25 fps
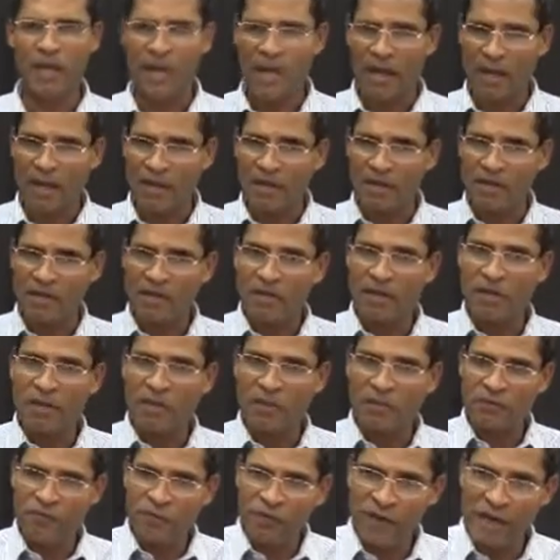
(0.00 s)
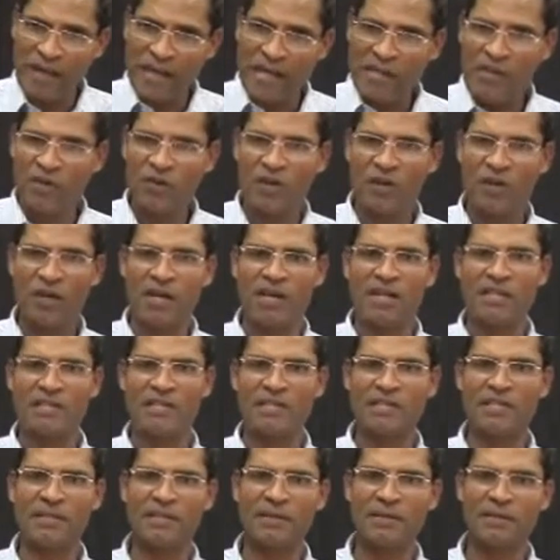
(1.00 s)
and refine your
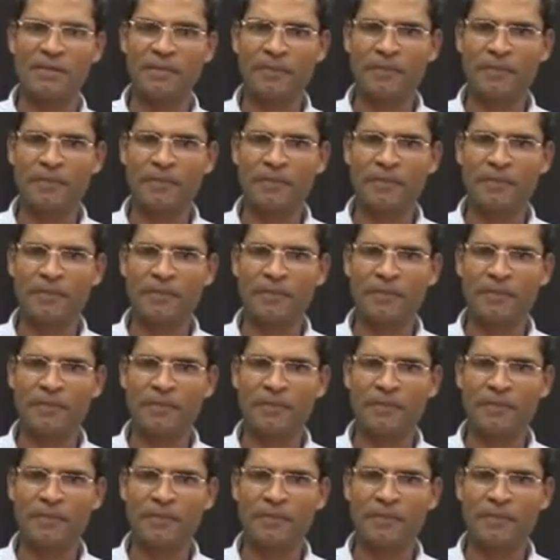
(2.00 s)
list